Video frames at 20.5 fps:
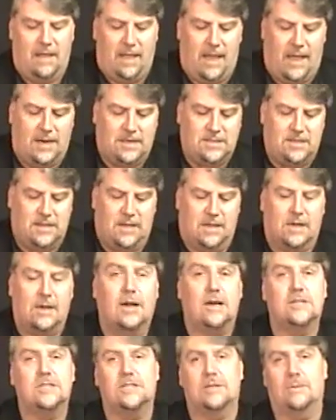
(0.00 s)
actually a
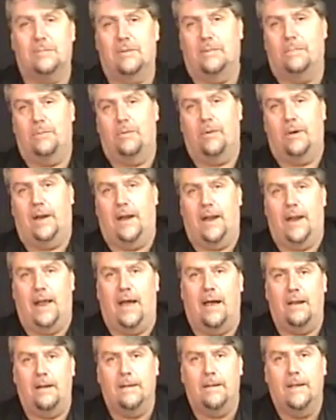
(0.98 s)
customer pointed
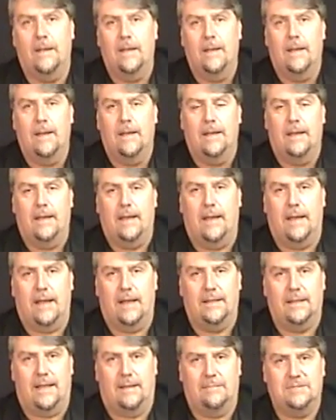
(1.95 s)
out,
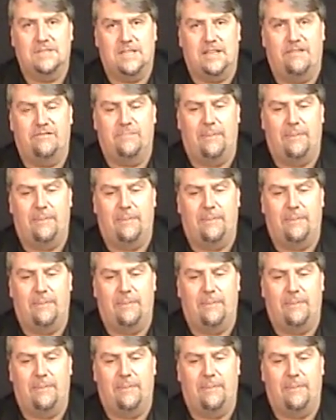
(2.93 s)
named Steve